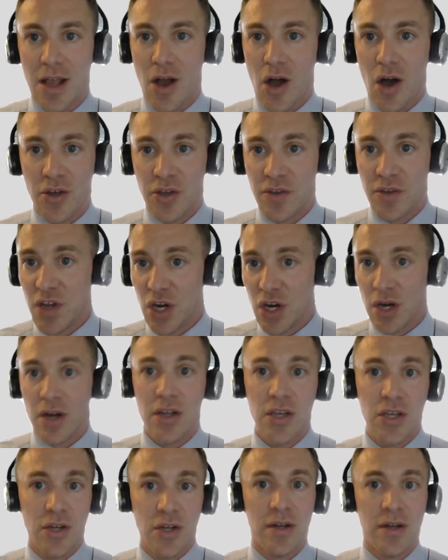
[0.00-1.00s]
all of
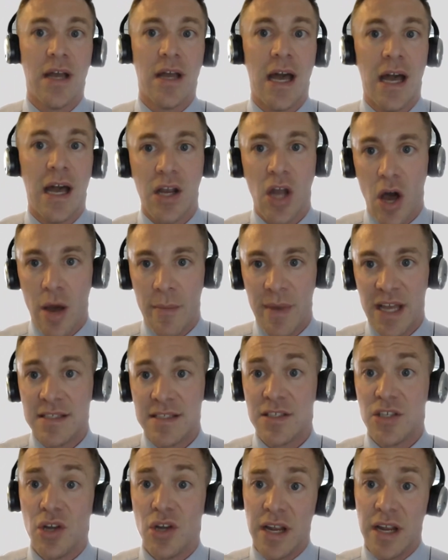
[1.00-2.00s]
your
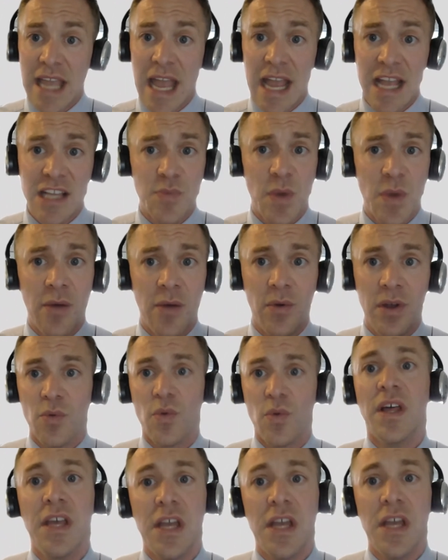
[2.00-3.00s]
comments, your engagement. We
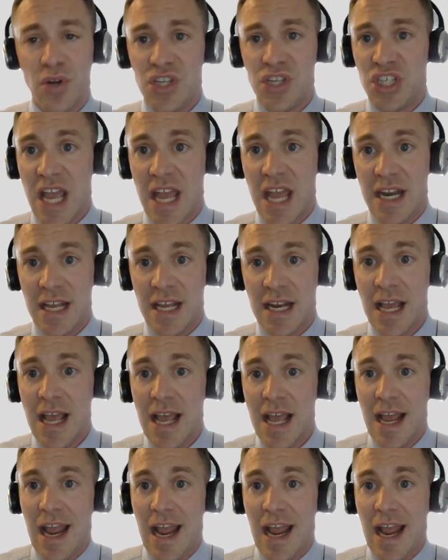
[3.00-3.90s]
really appreciate it.